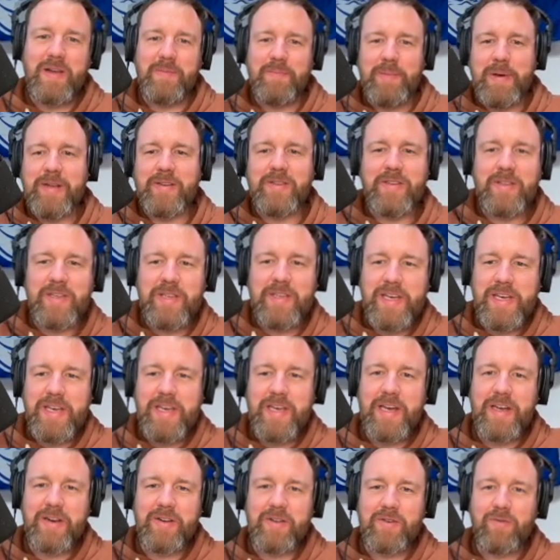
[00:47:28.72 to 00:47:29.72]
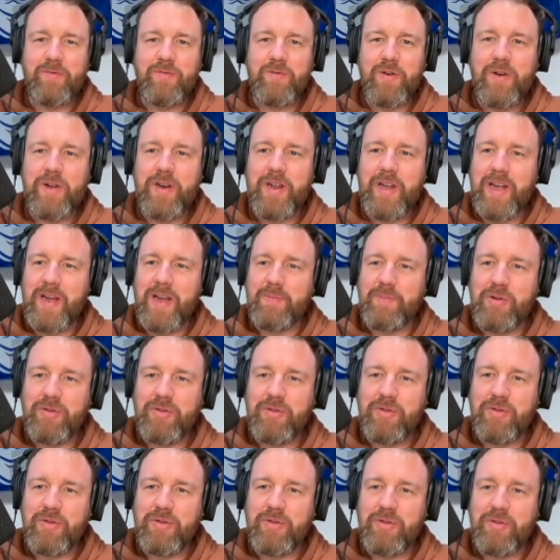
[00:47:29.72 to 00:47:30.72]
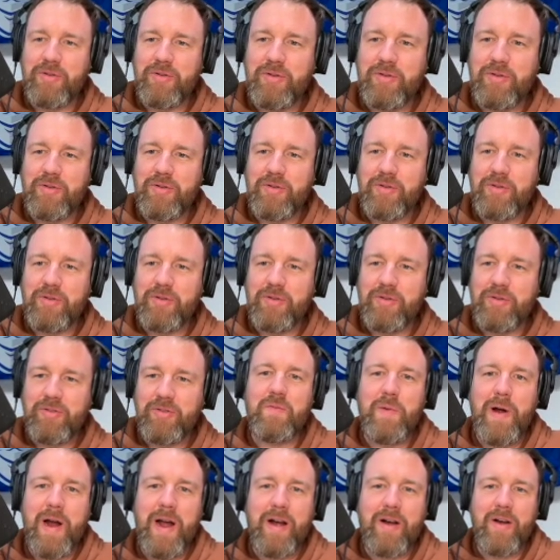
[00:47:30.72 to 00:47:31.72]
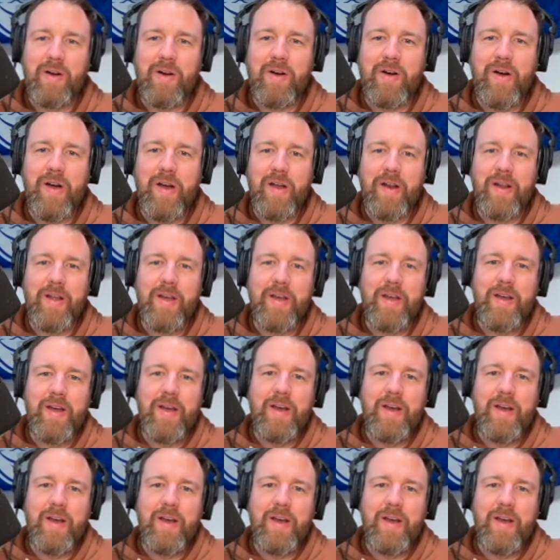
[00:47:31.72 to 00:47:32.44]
basically he had his foot amputated and then sewn back on.